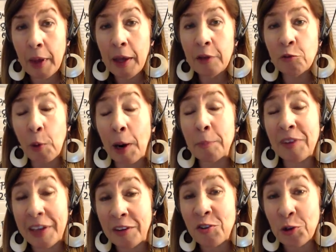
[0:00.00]
It's where I'm
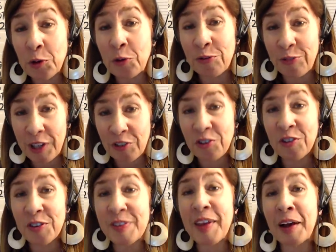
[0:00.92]
teaching you to fish
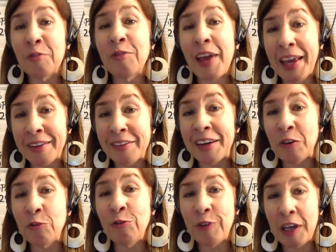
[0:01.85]
instead of handing you
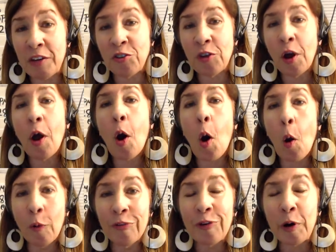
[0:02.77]
fish
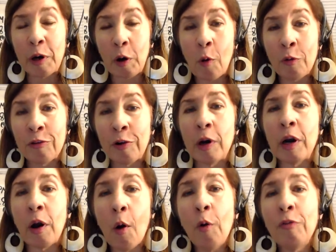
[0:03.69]
over and over and
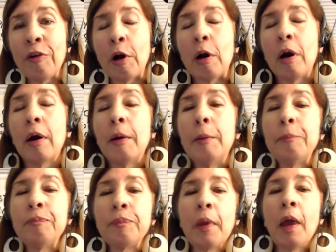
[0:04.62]
over.
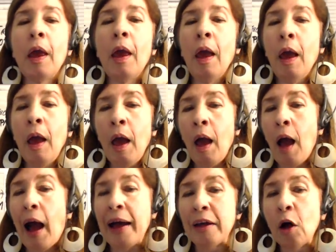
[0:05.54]

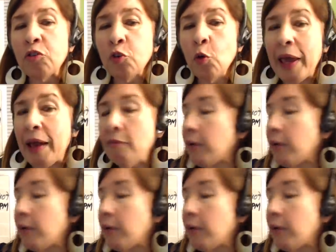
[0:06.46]
I also have